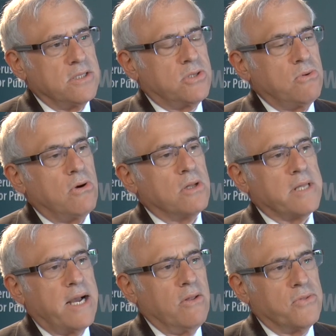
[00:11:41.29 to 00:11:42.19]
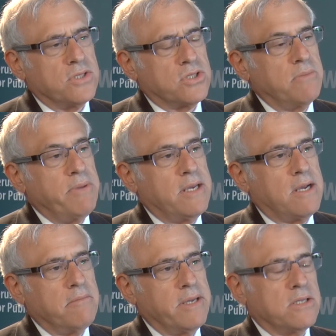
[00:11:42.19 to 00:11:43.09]
to allow this to be
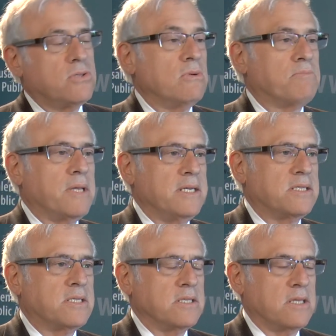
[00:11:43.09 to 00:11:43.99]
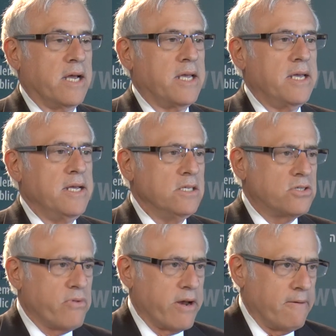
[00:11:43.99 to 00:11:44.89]
coming to a place like
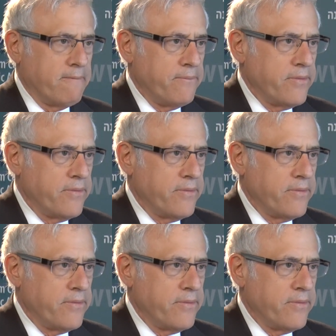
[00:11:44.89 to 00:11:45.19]
Israel.